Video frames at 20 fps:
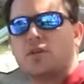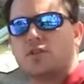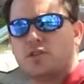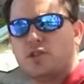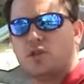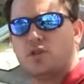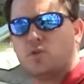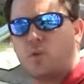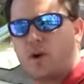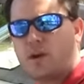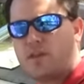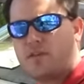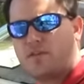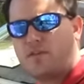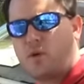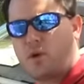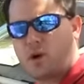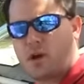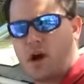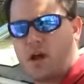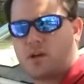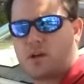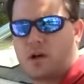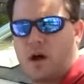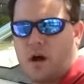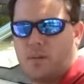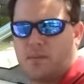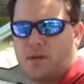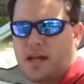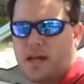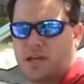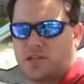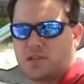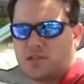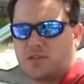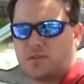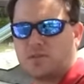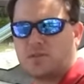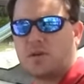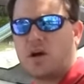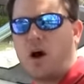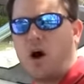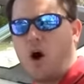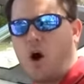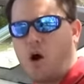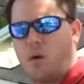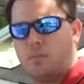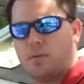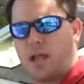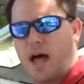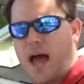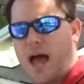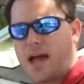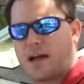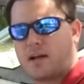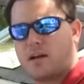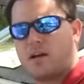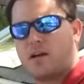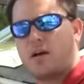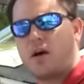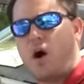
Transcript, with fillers: choose one of the four color combinations, all black,